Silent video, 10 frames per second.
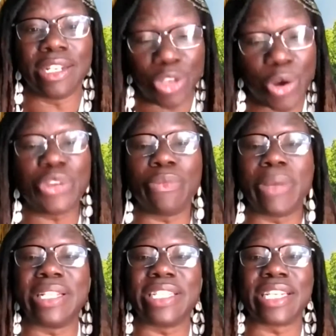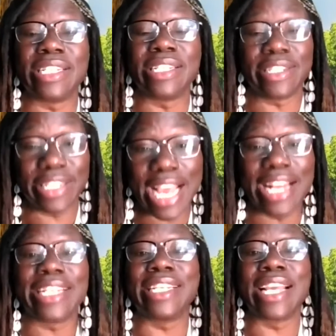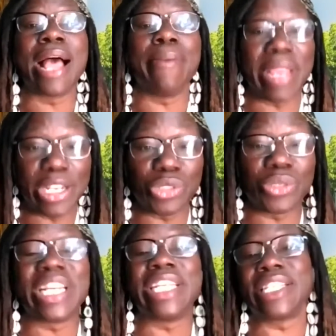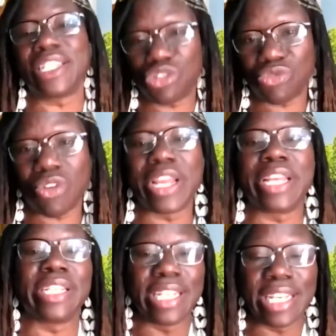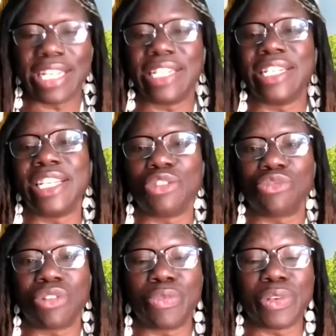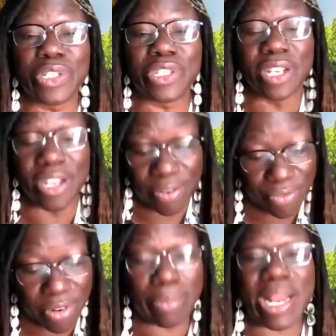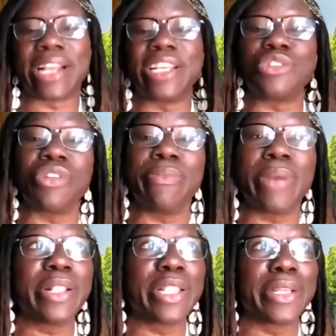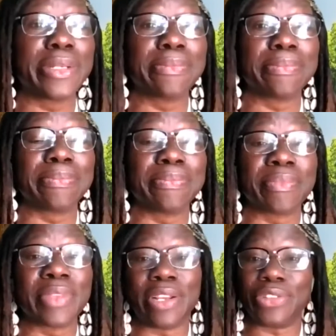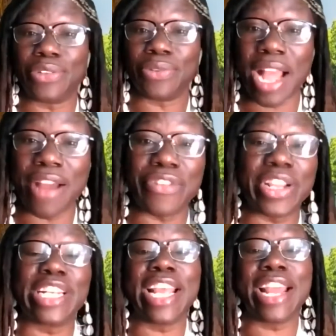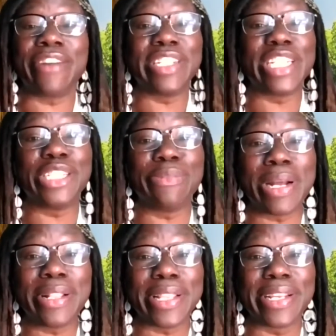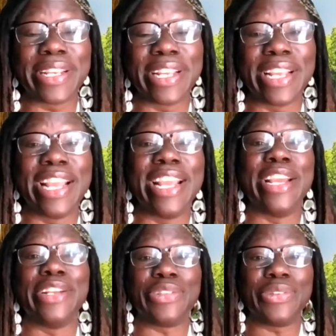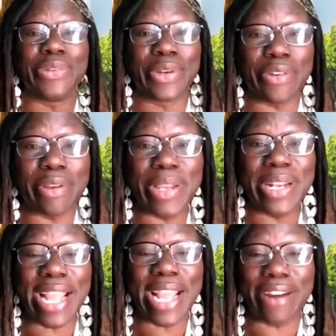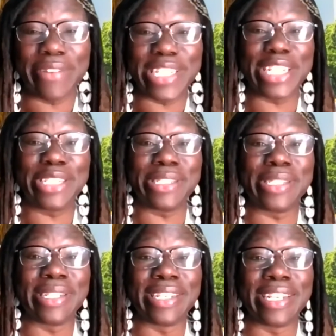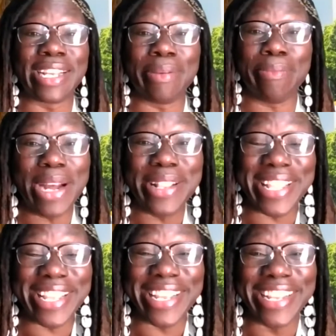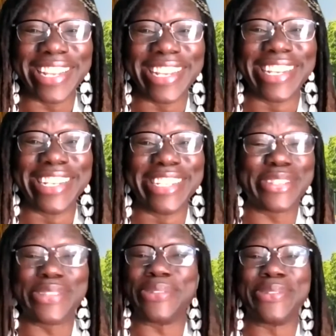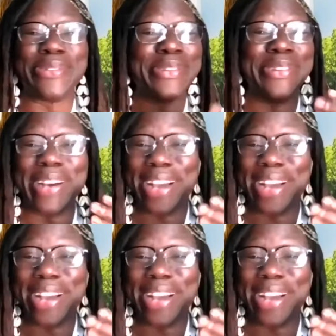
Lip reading: document it, tell it, and make sure it's enshrined in the history books, from Black History Month to African Heritage Month to Caribbean Heritage Month to